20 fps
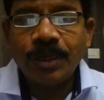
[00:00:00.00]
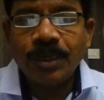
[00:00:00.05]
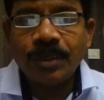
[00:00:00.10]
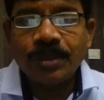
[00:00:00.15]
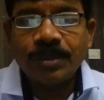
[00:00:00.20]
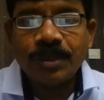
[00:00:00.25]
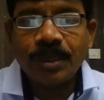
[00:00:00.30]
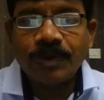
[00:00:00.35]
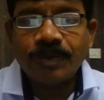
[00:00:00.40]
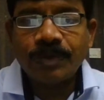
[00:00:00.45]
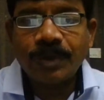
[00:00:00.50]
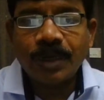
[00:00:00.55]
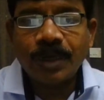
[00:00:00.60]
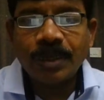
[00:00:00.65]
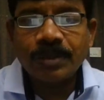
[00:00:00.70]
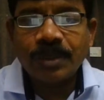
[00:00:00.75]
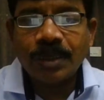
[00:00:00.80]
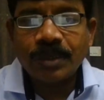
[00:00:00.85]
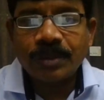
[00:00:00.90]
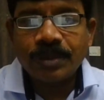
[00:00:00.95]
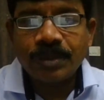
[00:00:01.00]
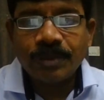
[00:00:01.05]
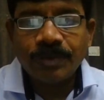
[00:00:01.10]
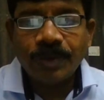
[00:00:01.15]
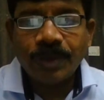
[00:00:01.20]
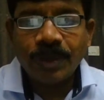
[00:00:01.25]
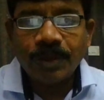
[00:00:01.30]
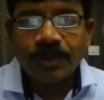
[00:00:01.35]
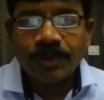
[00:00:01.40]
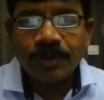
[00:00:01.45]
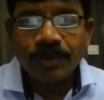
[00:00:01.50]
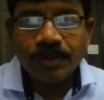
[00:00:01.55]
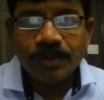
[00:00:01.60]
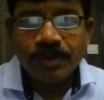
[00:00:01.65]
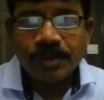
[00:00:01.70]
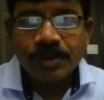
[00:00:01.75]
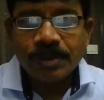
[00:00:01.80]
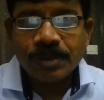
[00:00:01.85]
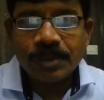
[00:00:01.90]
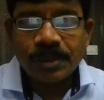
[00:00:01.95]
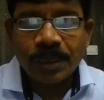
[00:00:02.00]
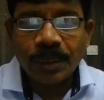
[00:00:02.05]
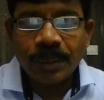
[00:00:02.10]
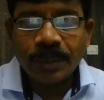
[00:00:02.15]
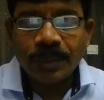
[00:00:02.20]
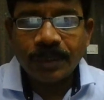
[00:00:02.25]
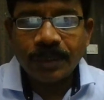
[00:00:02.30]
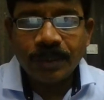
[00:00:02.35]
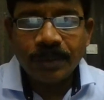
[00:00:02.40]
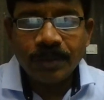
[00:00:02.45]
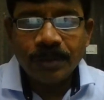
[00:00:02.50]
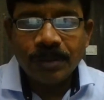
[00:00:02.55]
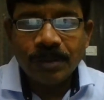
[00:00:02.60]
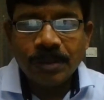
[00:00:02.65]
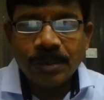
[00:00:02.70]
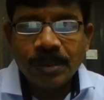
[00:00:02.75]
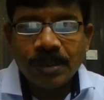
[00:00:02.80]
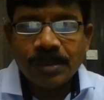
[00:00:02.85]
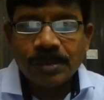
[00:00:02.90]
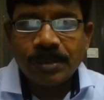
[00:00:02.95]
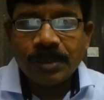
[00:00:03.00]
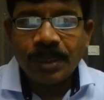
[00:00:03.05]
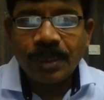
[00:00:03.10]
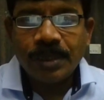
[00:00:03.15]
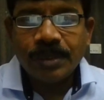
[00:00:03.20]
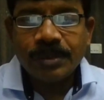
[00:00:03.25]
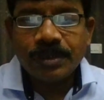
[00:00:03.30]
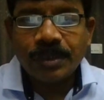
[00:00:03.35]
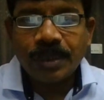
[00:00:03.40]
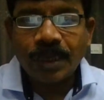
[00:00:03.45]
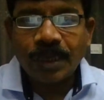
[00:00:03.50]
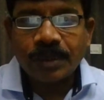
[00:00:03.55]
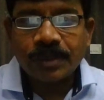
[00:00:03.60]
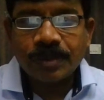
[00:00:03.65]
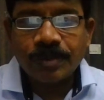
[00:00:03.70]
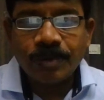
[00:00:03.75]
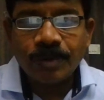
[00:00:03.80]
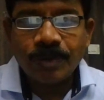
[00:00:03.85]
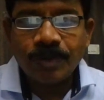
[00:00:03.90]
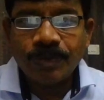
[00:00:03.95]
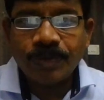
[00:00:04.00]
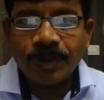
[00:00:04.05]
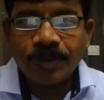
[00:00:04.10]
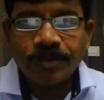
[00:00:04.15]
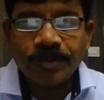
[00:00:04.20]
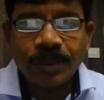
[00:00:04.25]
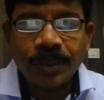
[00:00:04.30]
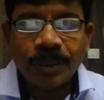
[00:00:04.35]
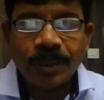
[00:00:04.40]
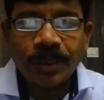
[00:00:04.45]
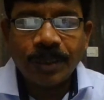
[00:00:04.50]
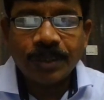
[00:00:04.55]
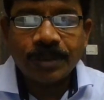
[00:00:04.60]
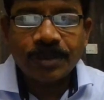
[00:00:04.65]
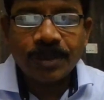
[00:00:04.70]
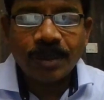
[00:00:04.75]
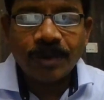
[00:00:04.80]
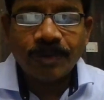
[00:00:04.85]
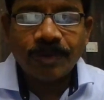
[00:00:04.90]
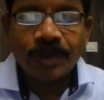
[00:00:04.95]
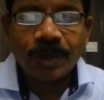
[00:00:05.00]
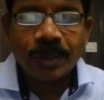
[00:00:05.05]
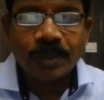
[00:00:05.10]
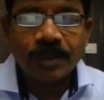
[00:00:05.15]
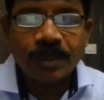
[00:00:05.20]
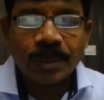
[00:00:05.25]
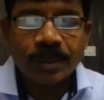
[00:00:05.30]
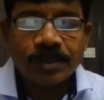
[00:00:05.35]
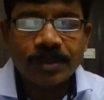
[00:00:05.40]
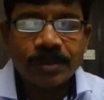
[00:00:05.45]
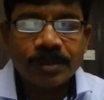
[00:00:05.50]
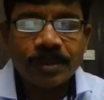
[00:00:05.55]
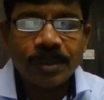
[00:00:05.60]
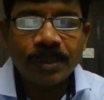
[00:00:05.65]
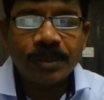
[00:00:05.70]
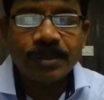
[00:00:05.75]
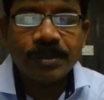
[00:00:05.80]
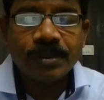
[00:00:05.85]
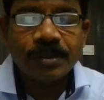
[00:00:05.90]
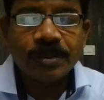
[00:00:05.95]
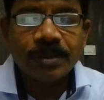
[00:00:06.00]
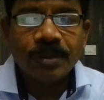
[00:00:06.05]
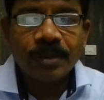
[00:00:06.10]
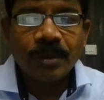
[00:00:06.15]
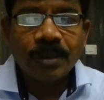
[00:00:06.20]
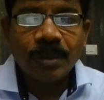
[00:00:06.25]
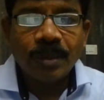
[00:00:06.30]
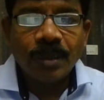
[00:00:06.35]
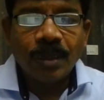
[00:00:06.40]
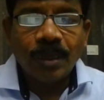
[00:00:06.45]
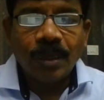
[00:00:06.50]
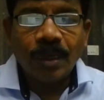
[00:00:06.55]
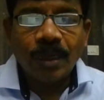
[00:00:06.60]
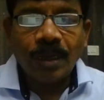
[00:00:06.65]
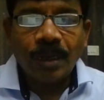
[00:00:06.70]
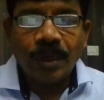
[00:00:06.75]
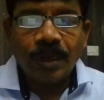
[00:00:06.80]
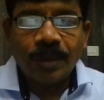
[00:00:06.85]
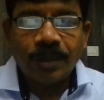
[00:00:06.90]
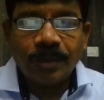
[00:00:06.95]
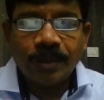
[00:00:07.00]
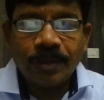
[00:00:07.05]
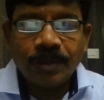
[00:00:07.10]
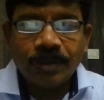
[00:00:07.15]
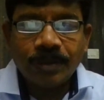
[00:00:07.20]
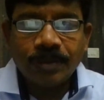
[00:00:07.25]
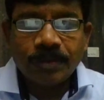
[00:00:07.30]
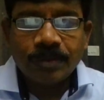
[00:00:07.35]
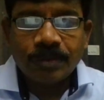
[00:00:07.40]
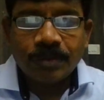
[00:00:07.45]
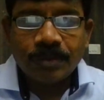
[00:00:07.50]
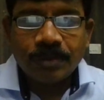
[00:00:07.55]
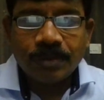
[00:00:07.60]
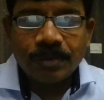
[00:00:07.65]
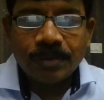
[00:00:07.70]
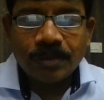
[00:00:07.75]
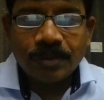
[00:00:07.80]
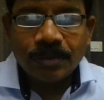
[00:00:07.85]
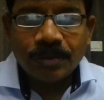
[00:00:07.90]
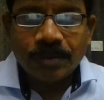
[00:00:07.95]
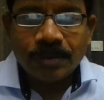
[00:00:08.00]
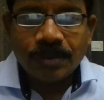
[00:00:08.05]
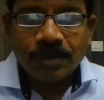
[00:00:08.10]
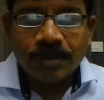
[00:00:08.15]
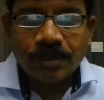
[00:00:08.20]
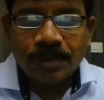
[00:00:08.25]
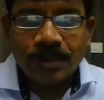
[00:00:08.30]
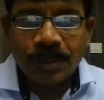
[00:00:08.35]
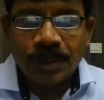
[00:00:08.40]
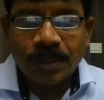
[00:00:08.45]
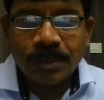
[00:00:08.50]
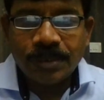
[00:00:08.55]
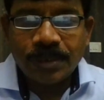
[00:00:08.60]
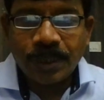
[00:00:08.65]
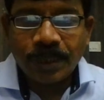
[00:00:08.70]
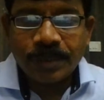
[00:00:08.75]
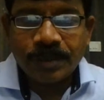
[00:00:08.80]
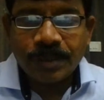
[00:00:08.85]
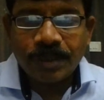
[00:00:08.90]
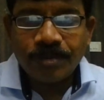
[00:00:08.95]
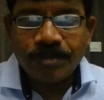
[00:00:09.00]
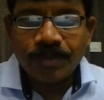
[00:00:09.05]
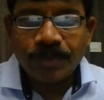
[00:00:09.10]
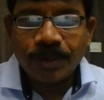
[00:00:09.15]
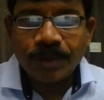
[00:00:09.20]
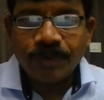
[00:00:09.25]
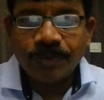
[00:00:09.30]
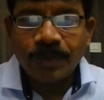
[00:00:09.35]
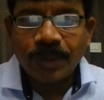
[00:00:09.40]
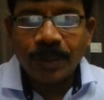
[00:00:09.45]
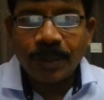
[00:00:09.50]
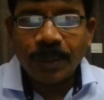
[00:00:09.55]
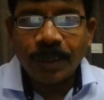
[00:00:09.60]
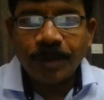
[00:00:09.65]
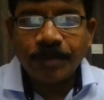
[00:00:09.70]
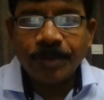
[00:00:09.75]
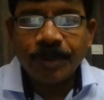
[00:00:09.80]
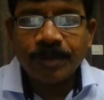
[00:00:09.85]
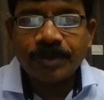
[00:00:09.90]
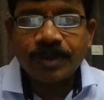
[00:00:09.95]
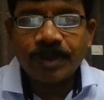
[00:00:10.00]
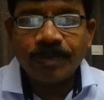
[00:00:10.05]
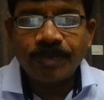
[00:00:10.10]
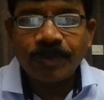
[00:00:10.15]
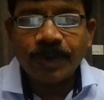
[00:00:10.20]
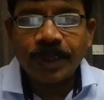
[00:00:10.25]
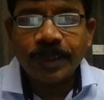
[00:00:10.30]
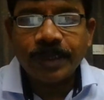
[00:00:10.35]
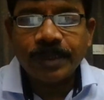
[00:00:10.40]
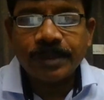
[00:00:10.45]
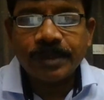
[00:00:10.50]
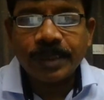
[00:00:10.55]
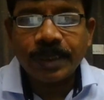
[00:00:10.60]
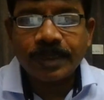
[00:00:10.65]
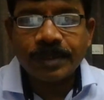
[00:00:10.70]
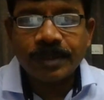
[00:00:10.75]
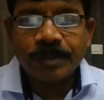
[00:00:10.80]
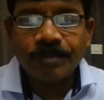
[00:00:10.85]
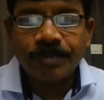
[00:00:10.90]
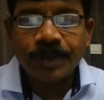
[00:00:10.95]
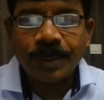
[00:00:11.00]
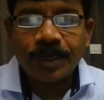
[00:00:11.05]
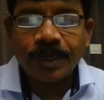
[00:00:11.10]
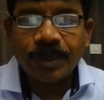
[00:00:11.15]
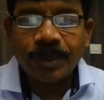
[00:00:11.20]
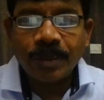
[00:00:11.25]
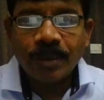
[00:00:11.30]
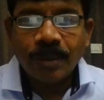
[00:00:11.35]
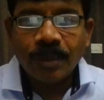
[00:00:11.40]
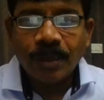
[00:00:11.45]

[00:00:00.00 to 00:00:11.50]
nature of transaction, we have to select sales taxable from the nature of transaction list, and sales exempt if the type of supply is exempted